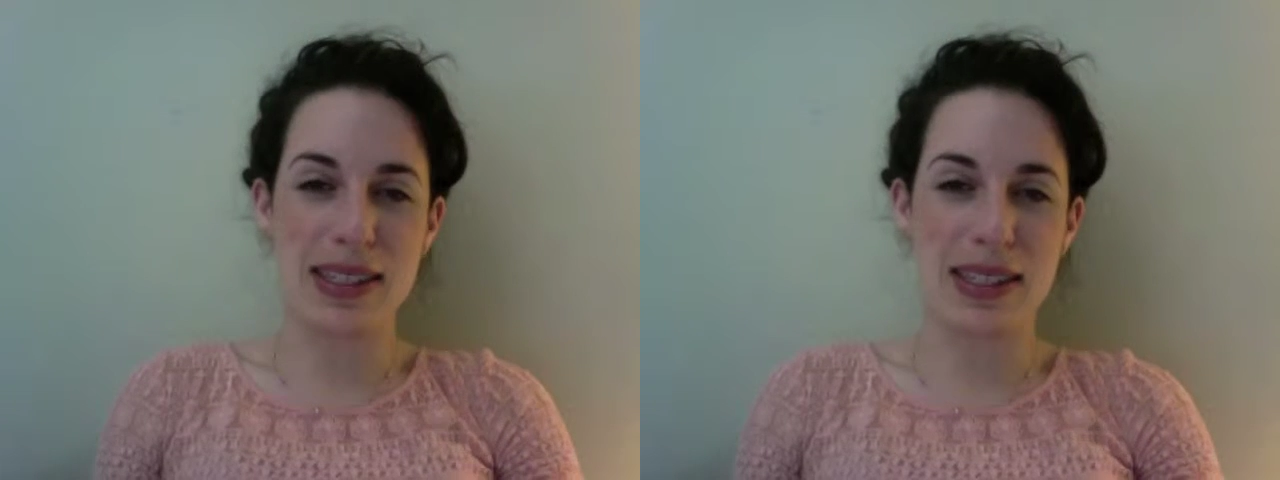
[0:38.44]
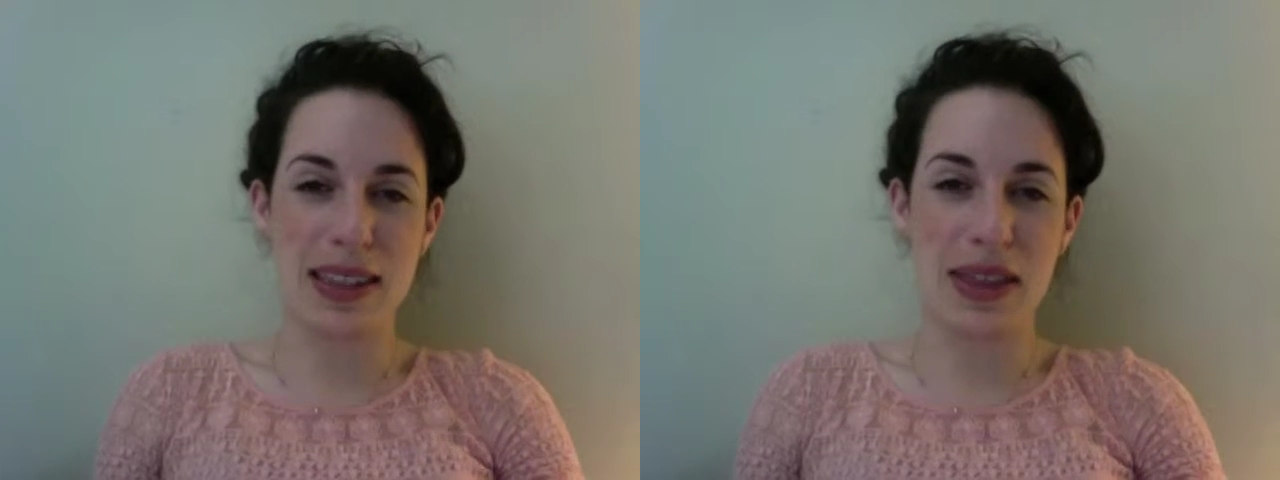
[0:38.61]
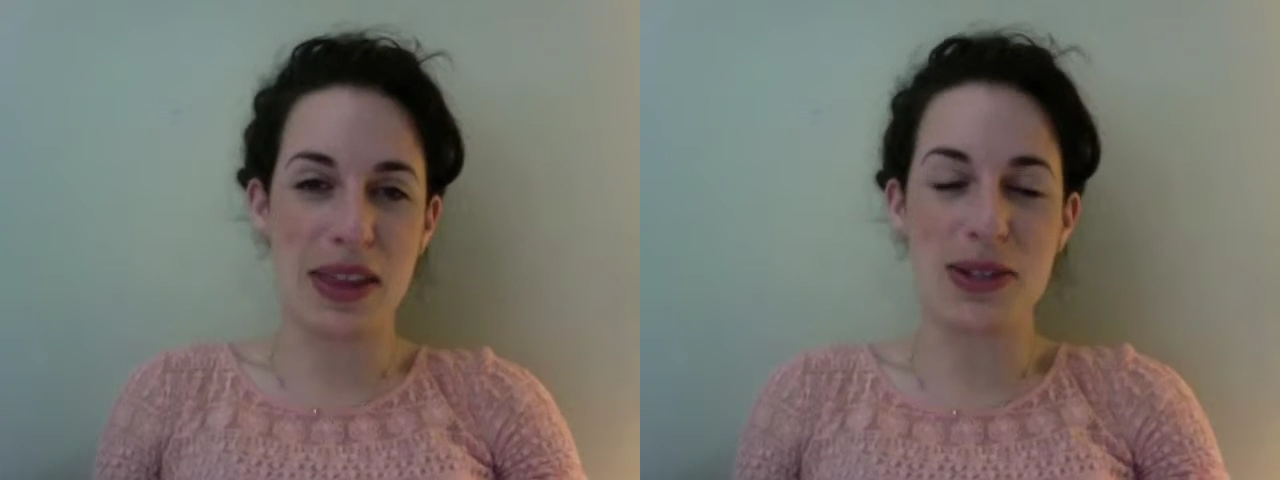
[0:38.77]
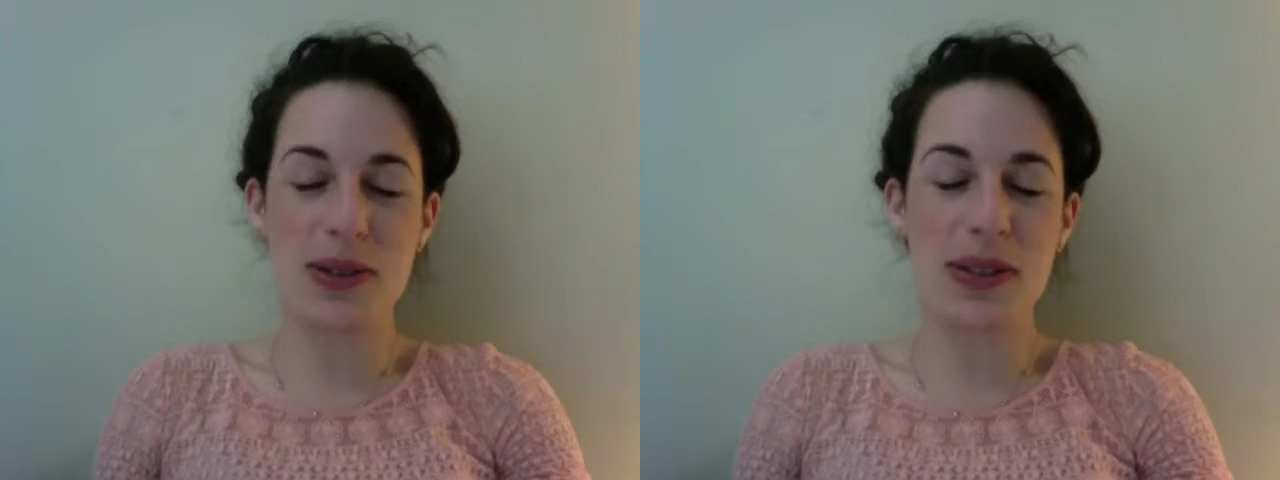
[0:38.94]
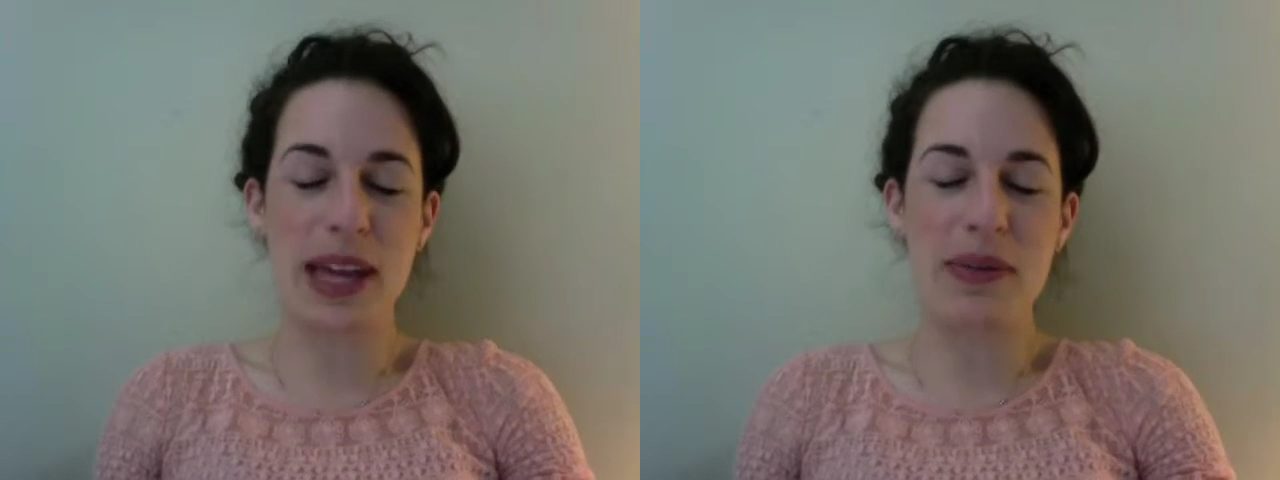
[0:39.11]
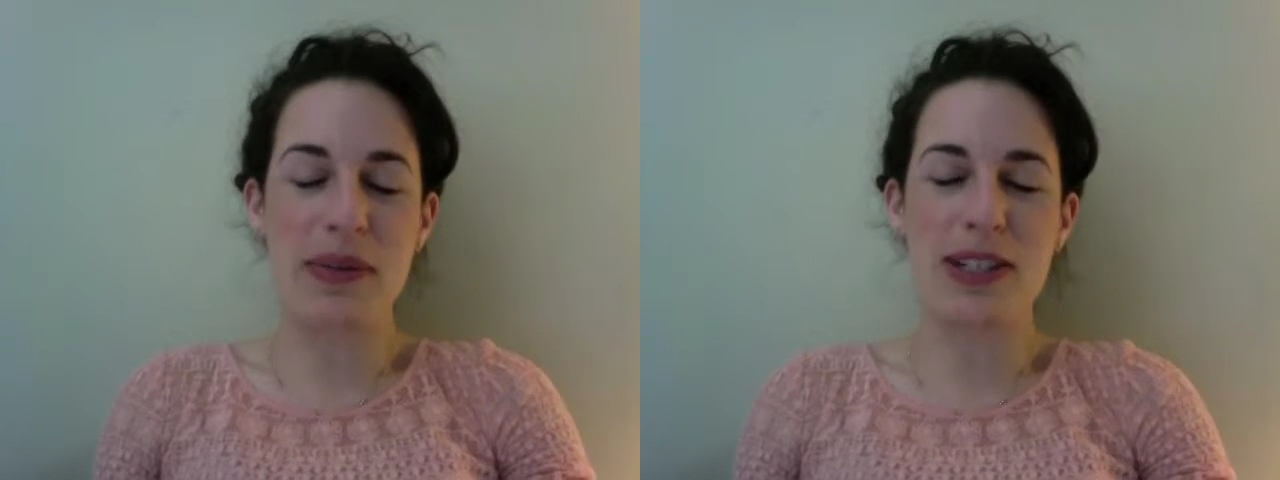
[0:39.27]
things are
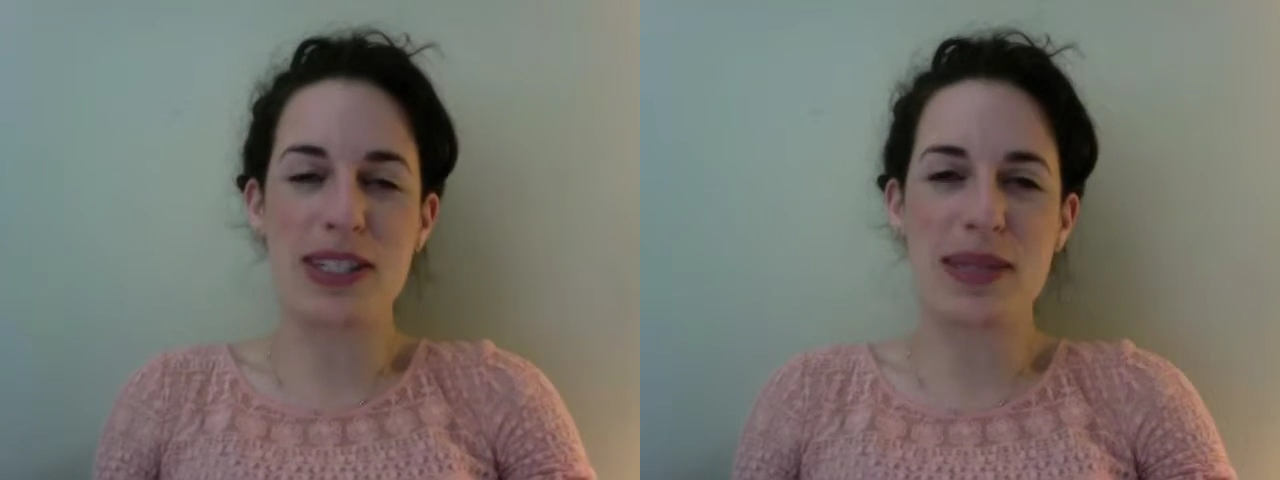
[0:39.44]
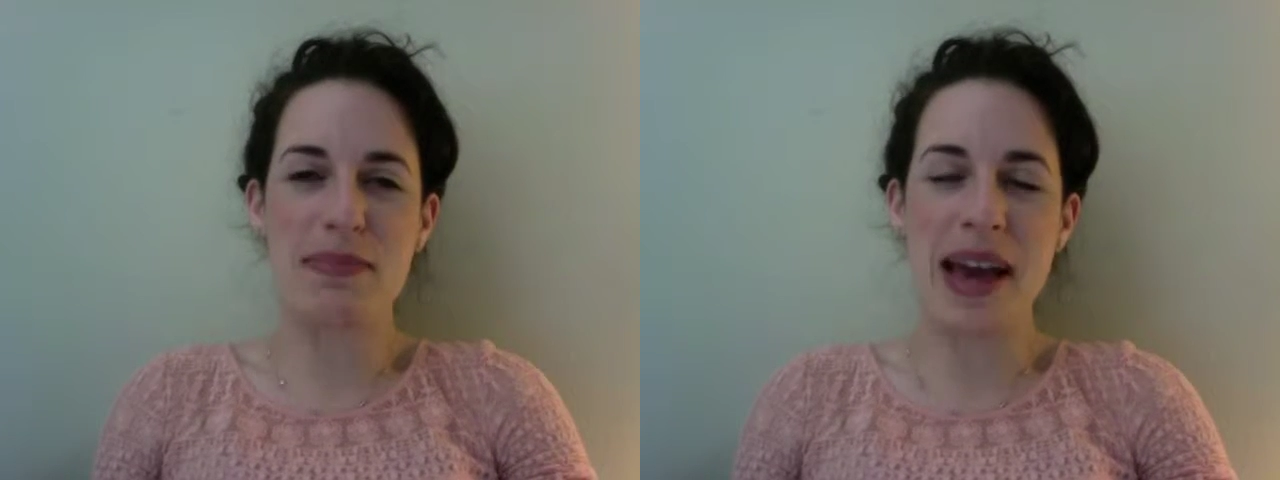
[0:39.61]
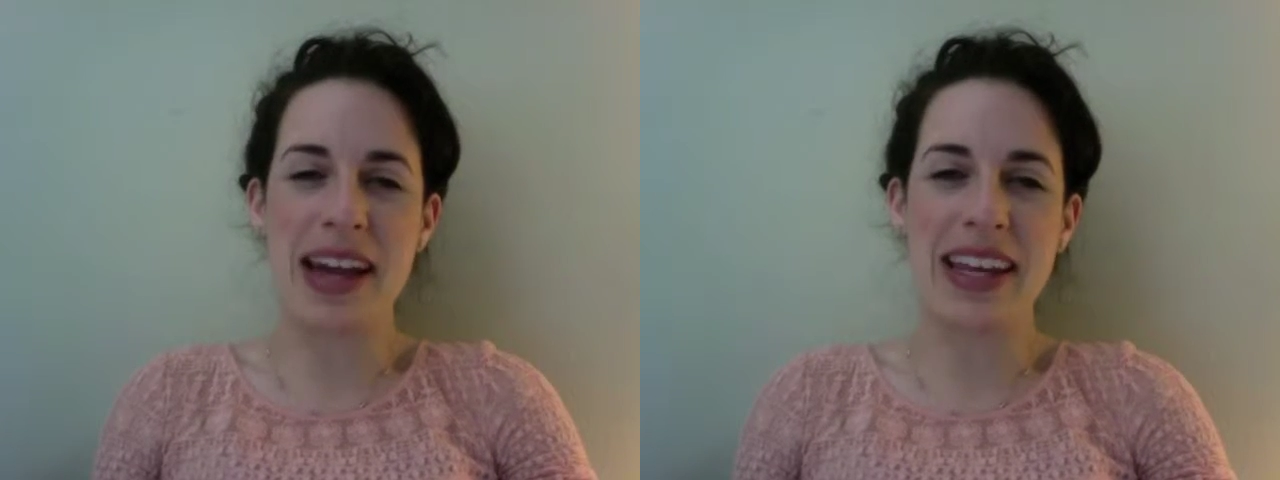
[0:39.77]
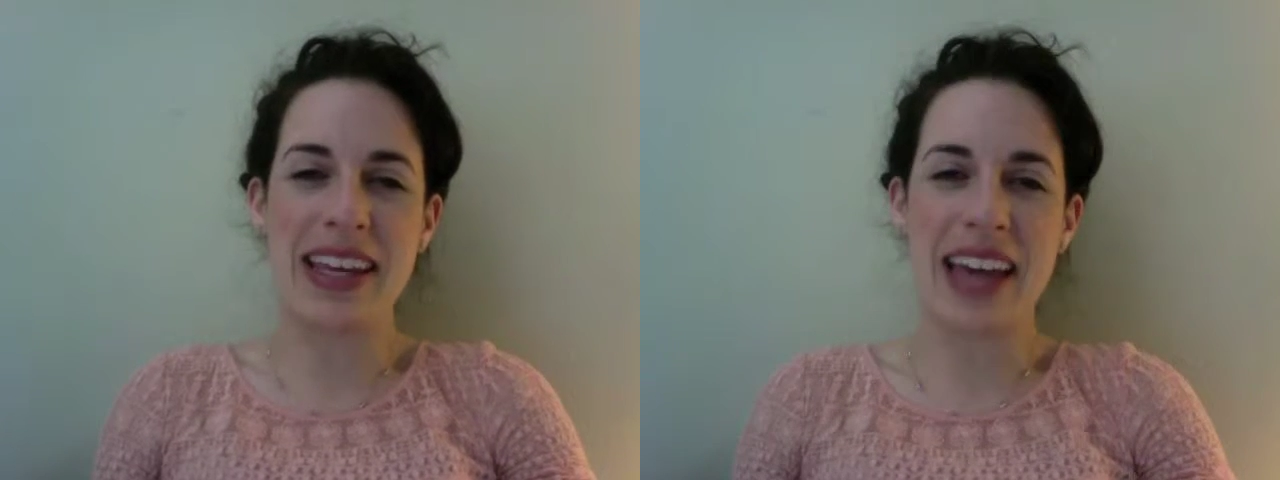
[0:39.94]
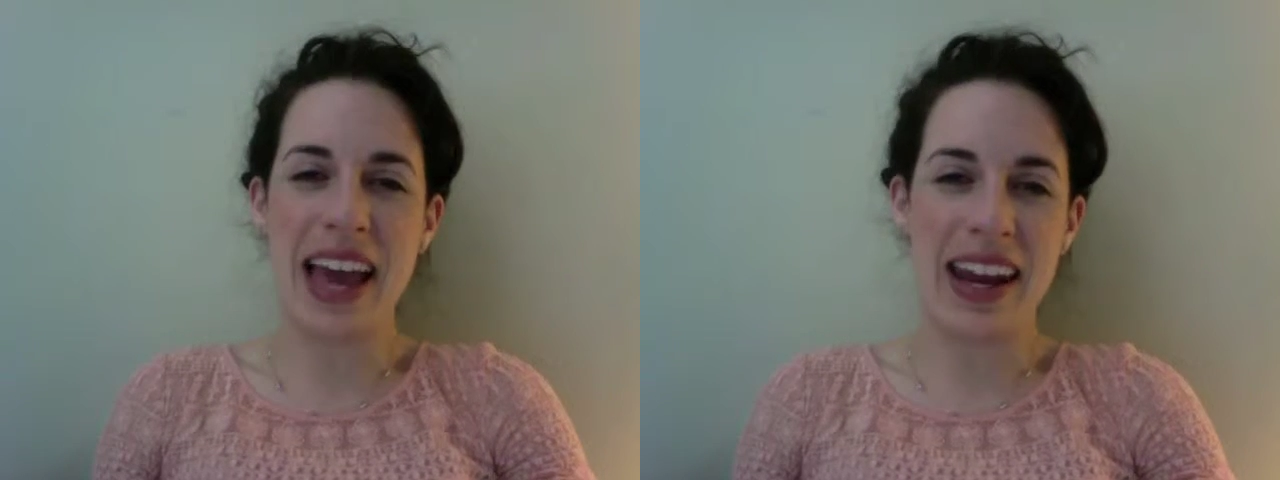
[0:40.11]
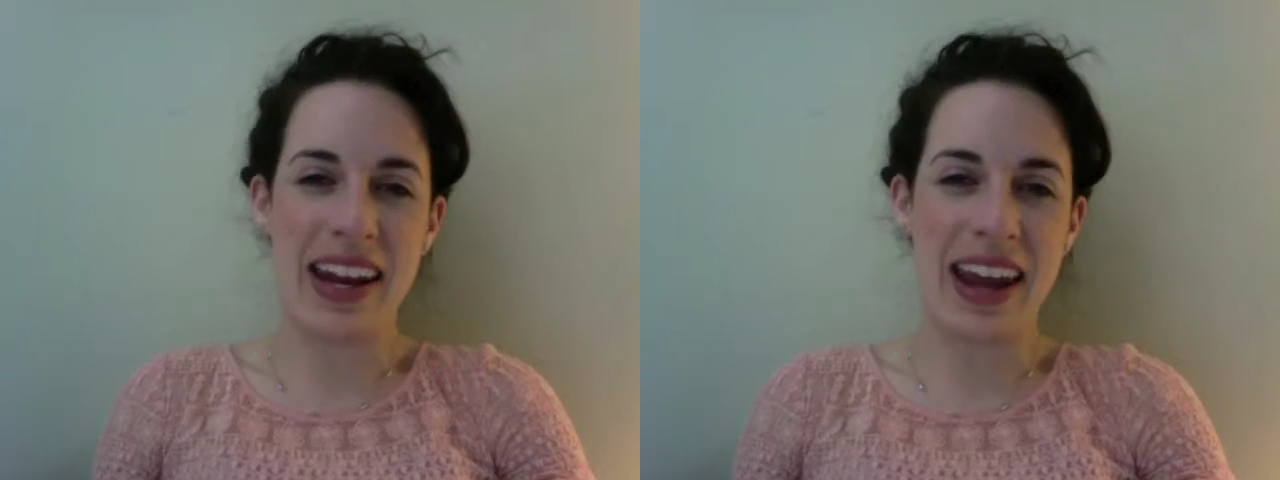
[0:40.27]
like we just met
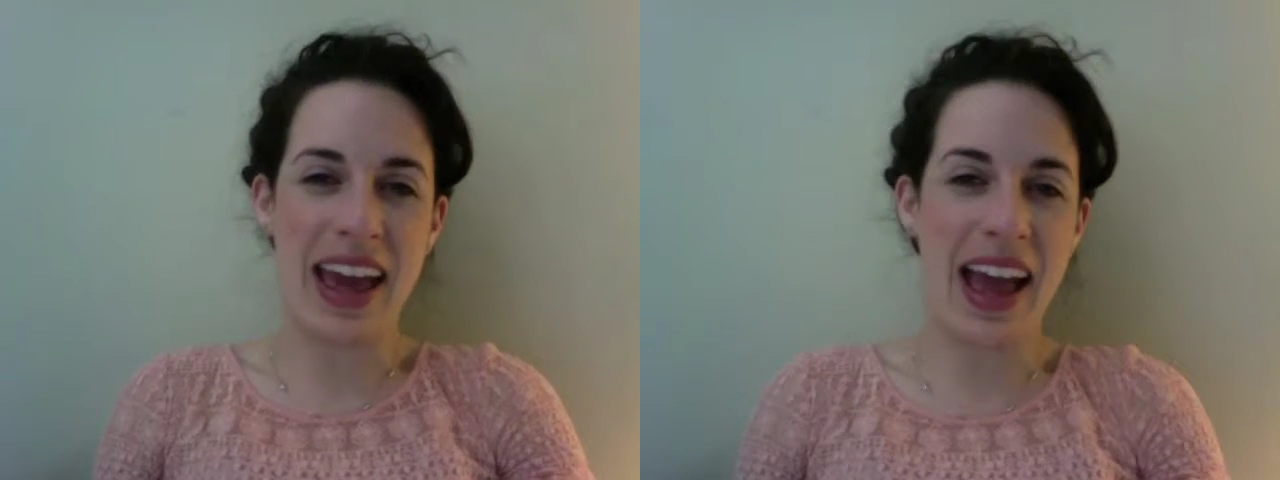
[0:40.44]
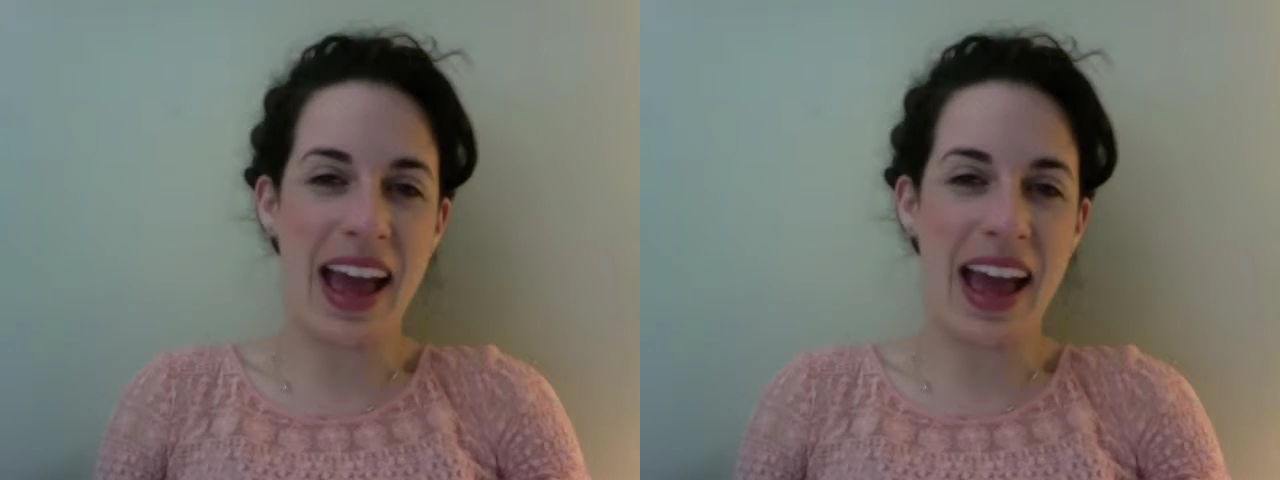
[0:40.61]
again,